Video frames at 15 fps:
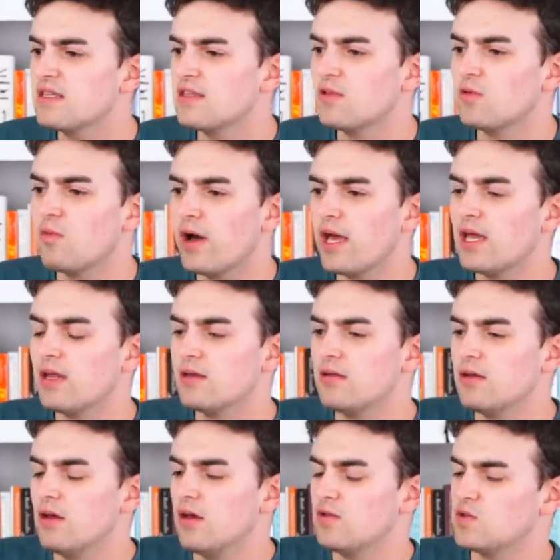And then the white
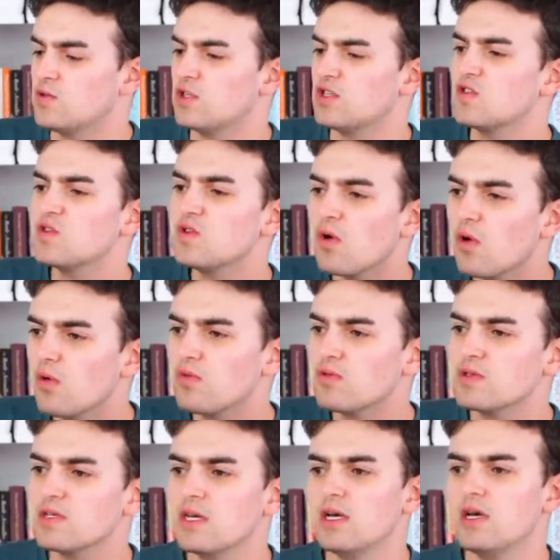sort of
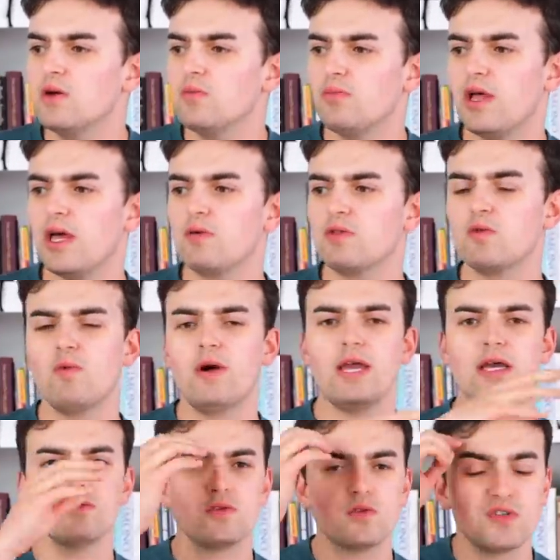soles, playing with the
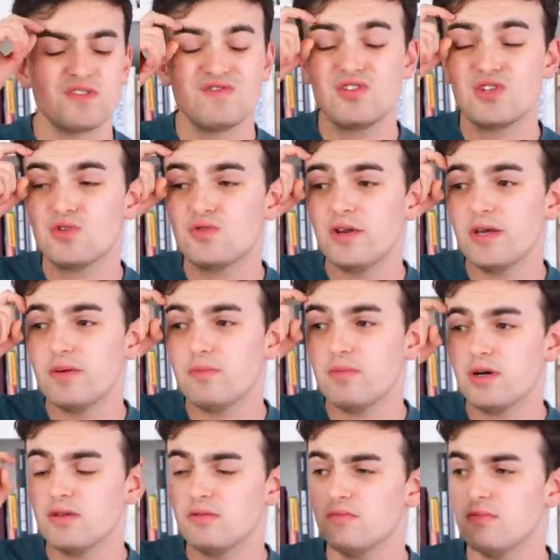white sort of trim
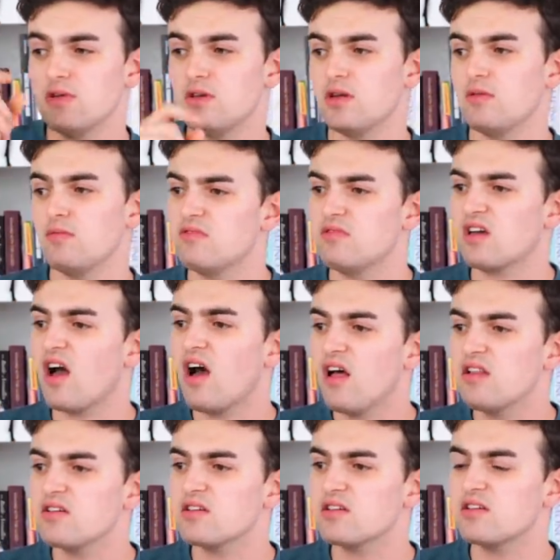on, you know, the
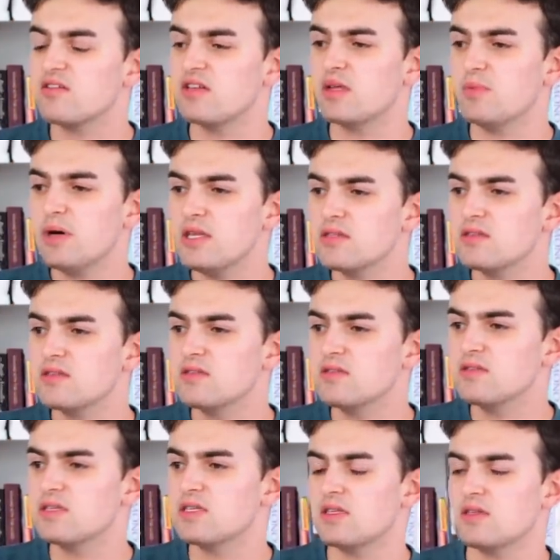collar and the
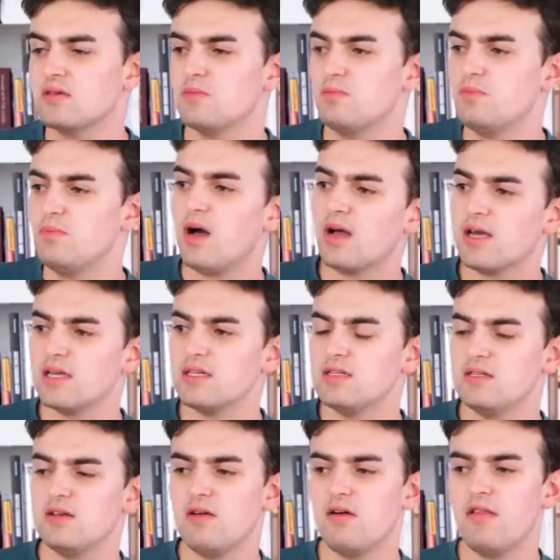buttons and the pocket
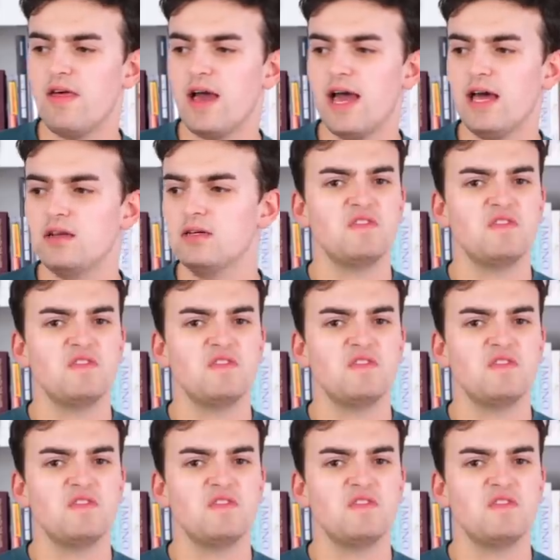and all that.